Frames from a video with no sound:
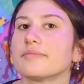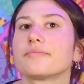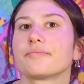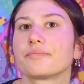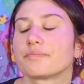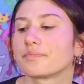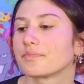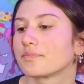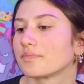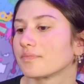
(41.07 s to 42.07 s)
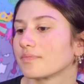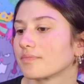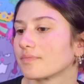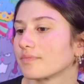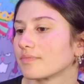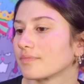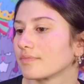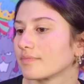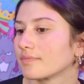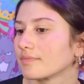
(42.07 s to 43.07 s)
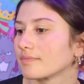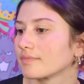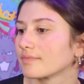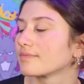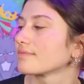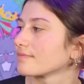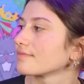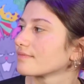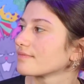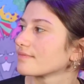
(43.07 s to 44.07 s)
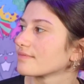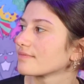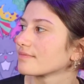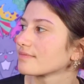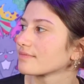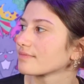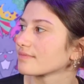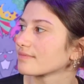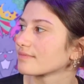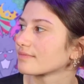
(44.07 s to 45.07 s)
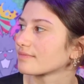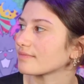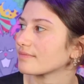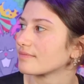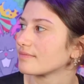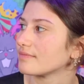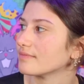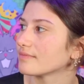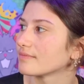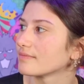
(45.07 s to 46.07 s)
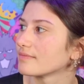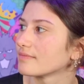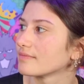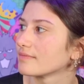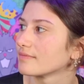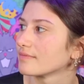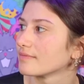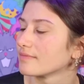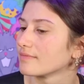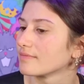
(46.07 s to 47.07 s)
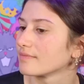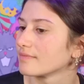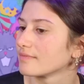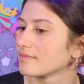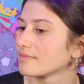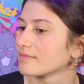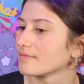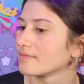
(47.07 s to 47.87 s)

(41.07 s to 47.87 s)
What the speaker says: The person shown says nothing.